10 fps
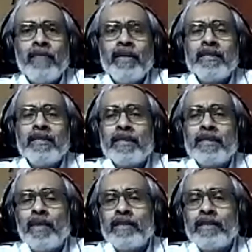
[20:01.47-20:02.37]
system
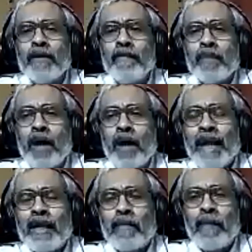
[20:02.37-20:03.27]
was like
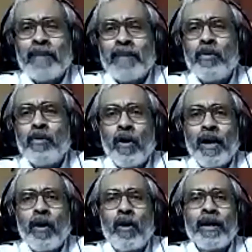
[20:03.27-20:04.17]
much more on an
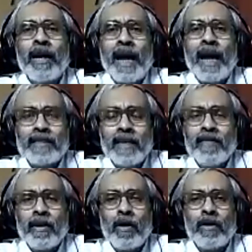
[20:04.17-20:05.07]
organized level
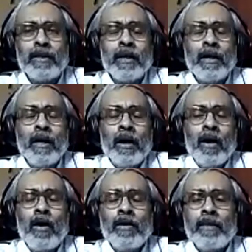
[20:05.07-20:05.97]
on the on
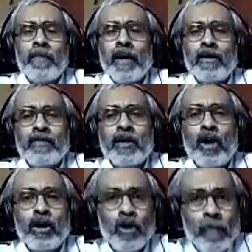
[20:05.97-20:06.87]
the part of the
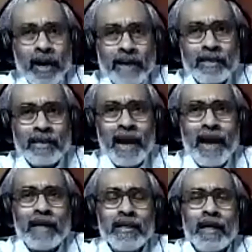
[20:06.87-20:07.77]
conglomerates and
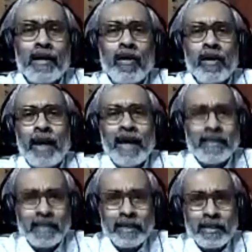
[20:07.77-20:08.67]
the organized
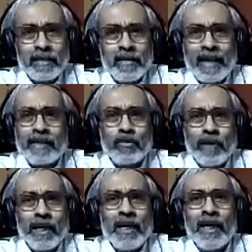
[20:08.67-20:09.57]
sector like
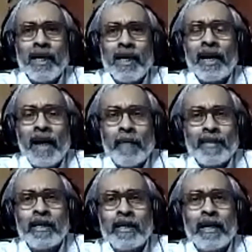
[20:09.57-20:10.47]
Swiggy and Amazon
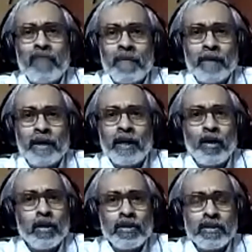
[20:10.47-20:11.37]
and Flipkart and all those
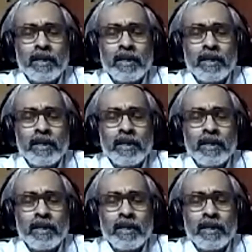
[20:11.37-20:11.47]
things.